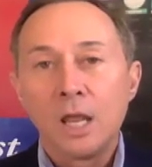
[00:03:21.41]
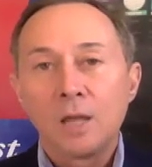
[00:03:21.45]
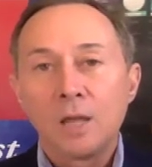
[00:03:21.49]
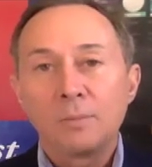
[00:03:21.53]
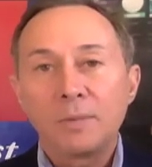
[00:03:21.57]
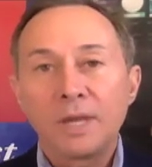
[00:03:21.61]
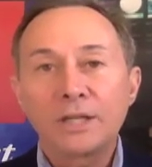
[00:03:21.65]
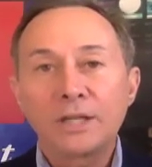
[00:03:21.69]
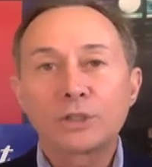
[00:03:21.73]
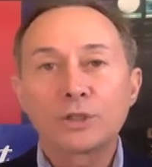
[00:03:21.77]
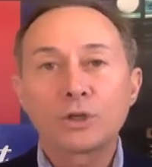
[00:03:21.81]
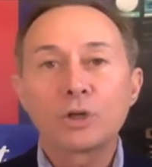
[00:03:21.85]

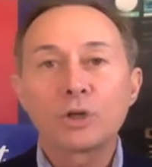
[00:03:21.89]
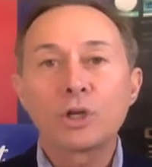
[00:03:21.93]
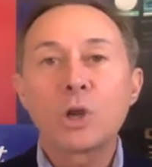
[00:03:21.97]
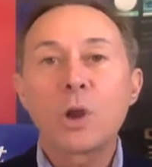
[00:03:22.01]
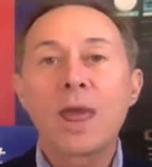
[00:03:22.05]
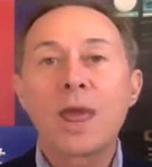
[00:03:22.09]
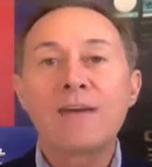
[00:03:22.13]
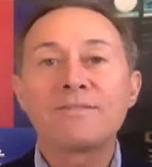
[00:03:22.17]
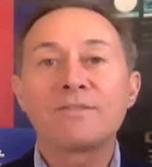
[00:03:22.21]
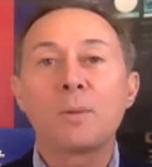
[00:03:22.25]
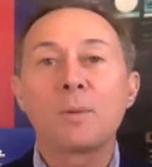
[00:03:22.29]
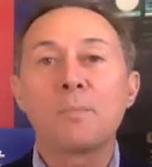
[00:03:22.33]
Make sure you
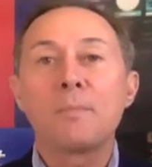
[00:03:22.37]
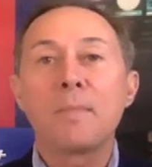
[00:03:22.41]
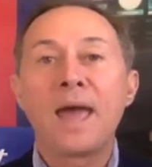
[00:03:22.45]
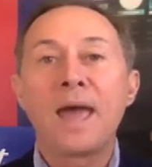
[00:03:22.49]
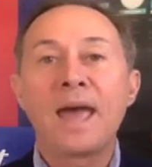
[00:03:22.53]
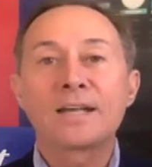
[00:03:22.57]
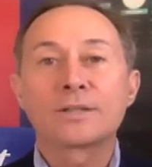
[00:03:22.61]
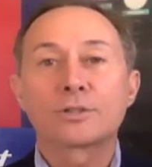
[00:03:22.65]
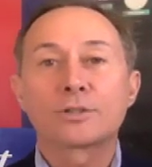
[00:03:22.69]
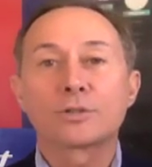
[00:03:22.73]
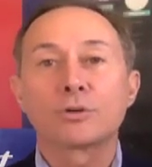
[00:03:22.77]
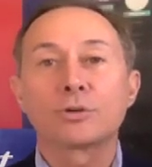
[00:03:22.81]
have a
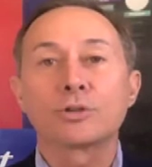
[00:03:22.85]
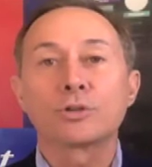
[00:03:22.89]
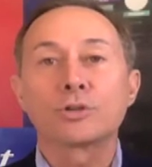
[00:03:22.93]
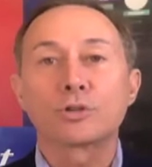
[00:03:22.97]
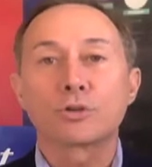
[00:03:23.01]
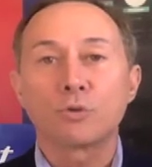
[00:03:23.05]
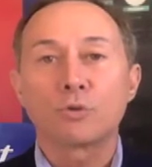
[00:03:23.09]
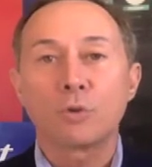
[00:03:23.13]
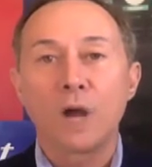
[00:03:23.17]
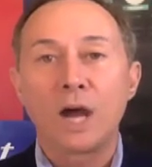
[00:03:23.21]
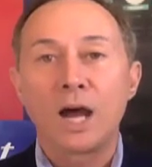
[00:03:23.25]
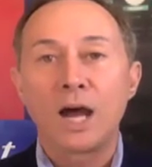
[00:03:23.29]
master
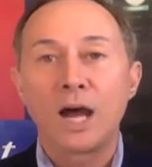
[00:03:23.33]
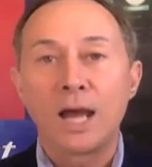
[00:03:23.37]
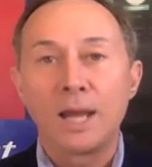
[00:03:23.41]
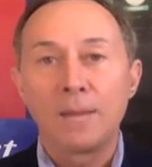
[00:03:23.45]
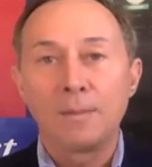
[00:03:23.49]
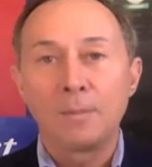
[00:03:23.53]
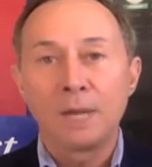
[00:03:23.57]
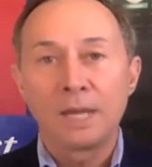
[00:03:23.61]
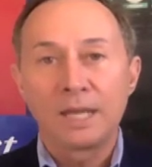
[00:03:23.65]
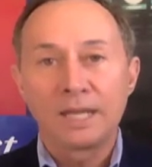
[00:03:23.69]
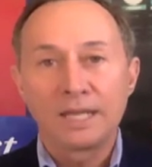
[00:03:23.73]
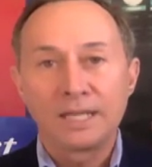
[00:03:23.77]
scribe
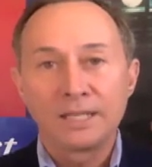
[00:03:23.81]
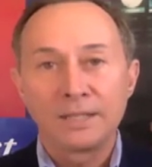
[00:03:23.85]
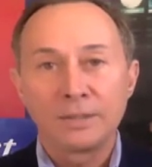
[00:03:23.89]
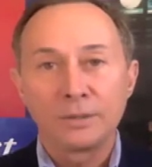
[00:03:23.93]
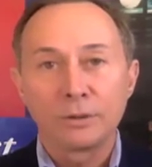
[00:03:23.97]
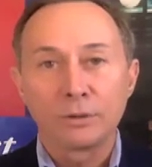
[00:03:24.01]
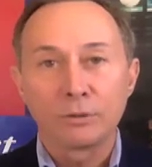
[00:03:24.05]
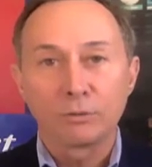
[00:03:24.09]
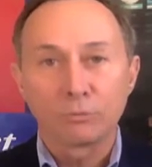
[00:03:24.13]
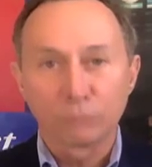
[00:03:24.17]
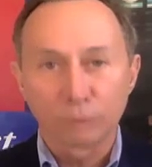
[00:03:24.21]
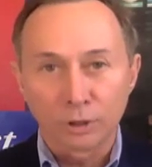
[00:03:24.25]
in
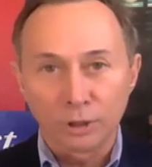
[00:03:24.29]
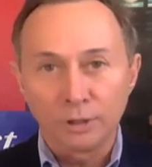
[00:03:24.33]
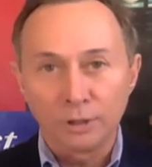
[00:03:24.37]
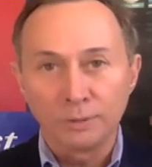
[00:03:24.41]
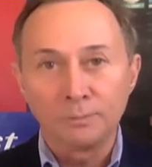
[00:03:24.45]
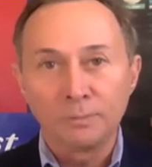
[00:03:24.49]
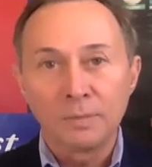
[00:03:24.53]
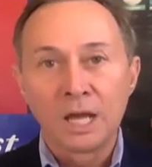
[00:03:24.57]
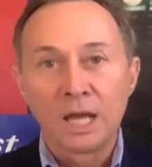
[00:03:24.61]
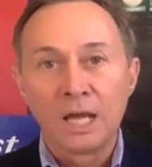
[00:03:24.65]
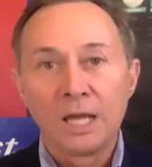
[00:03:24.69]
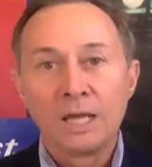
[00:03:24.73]
the
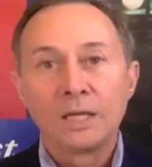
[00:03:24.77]
room